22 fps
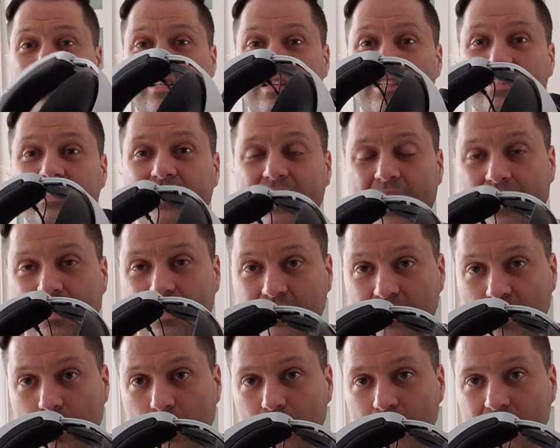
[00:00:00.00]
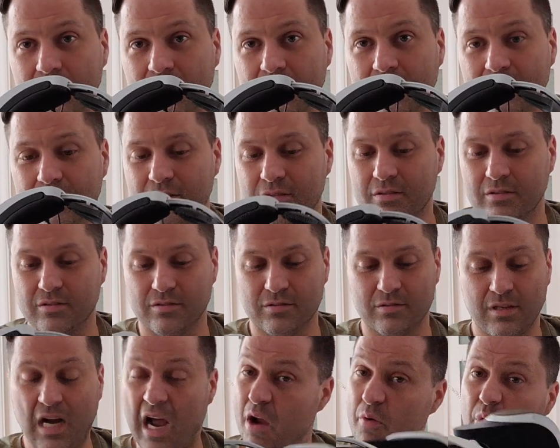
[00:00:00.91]
this tech is old.
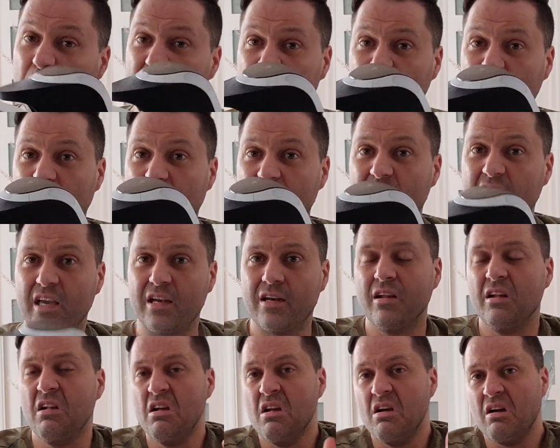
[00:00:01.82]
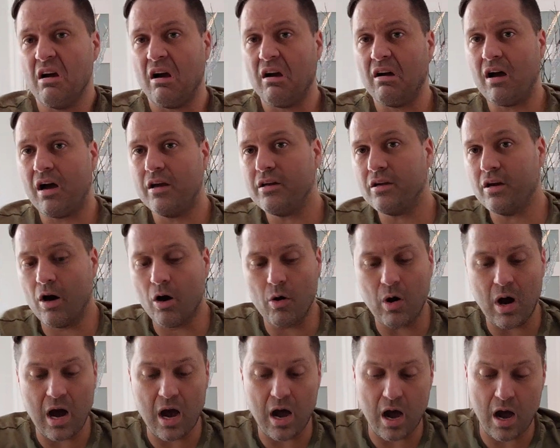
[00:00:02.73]
I really like it. You know,
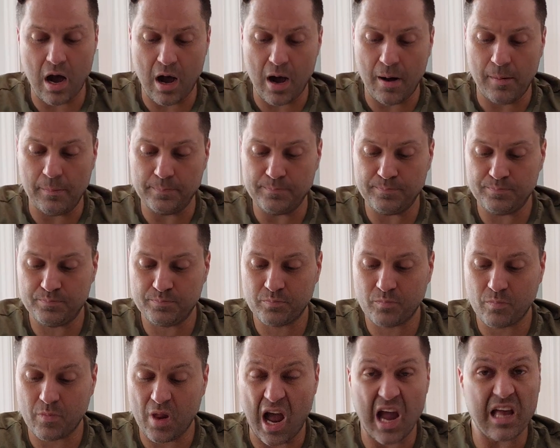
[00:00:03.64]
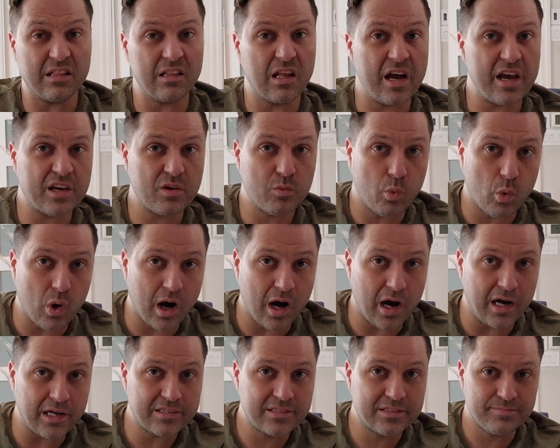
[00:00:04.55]
I like
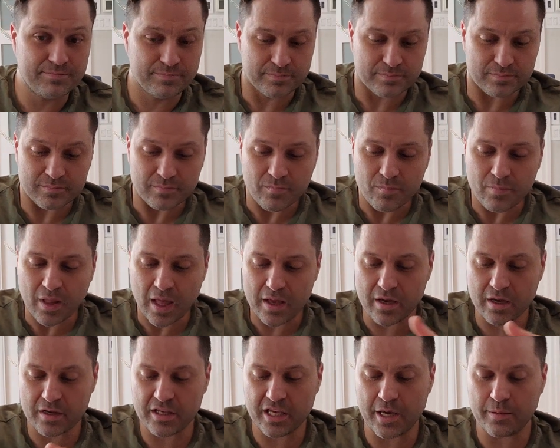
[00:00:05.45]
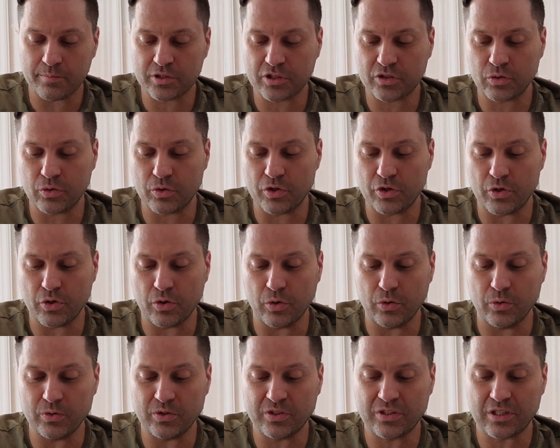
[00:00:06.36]
what game
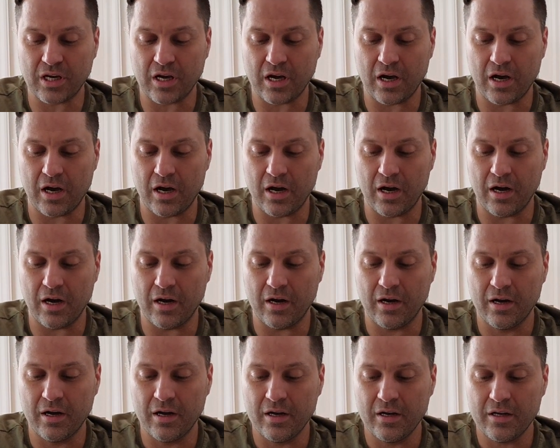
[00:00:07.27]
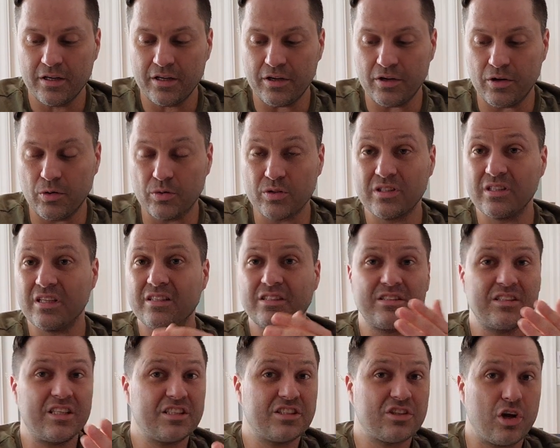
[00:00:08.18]
studios,
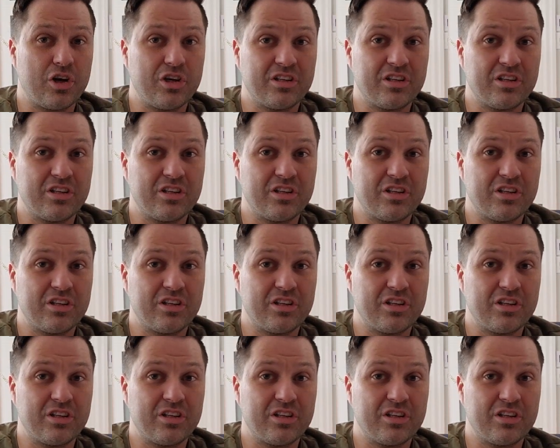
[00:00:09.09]
they started